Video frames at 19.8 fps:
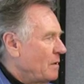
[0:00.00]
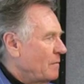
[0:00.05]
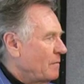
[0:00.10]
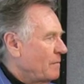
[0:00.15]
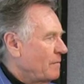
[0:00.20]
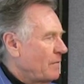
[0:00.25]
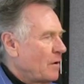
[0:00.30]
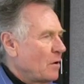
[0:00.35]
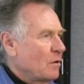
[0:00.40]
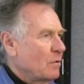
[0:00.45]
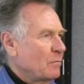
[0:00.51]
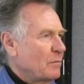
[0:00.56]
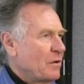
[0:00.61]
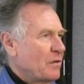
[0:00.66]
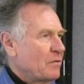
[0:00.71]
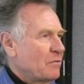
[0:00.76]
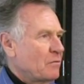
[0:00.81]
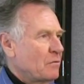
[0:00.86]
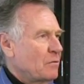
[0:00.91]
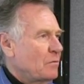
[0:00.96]
follow me
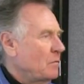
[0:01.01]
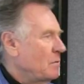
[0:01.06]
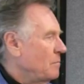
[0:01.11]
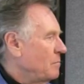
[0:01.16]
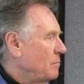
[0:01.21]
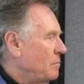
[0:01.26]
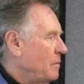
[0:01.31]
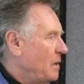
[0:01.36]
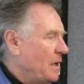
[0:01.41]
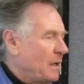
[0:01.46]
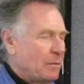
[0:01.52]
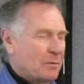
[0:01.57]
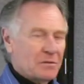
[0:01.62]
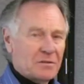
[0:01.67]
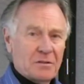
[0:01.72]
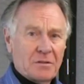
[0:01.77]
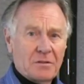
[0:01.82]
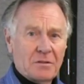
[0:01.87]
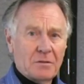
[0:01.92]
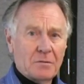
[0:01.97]
through, be able
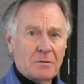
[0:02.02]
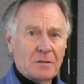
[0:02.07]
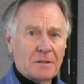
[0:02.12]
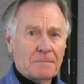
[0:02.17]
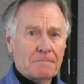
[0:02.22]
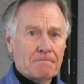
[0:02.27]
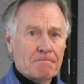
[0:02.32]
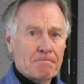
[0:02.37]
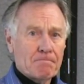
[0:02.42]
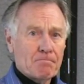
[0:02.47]
to do it,